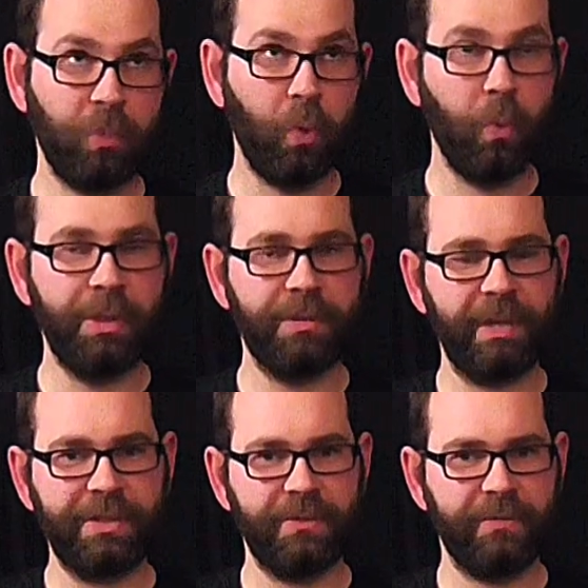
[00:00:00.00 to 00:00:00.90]
always
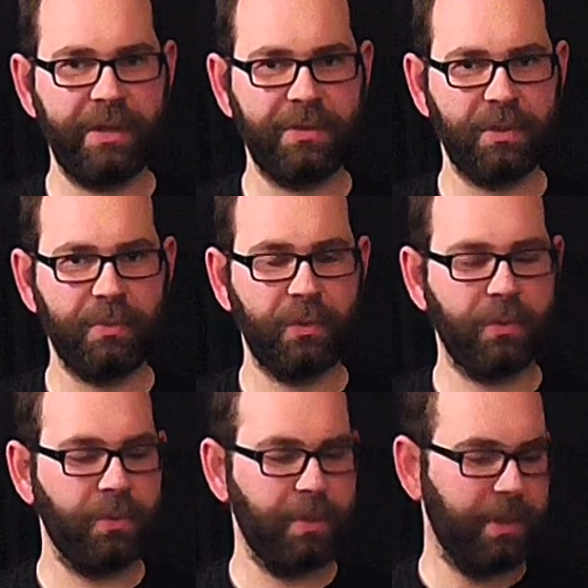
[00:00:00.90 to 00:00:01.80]
massive fans of the
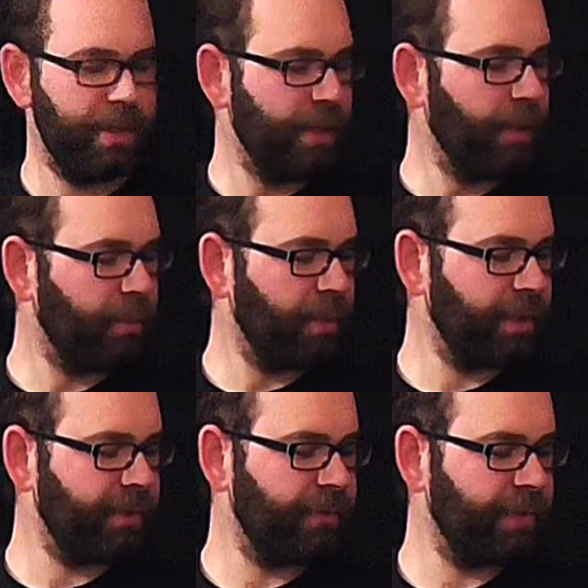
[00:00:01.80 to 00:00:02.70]
model, but
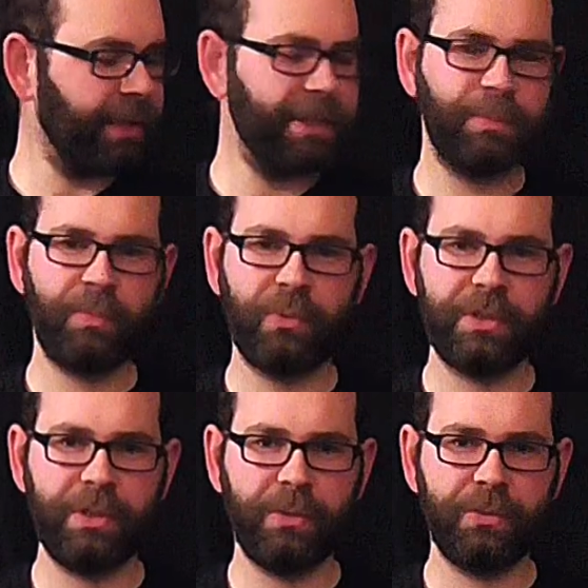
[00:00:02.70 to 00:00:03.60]
I do think he's
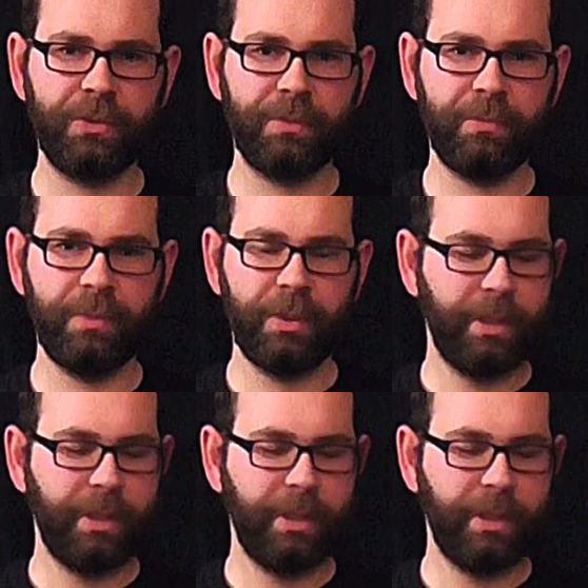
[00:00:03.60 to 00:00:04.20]
pretty awesome.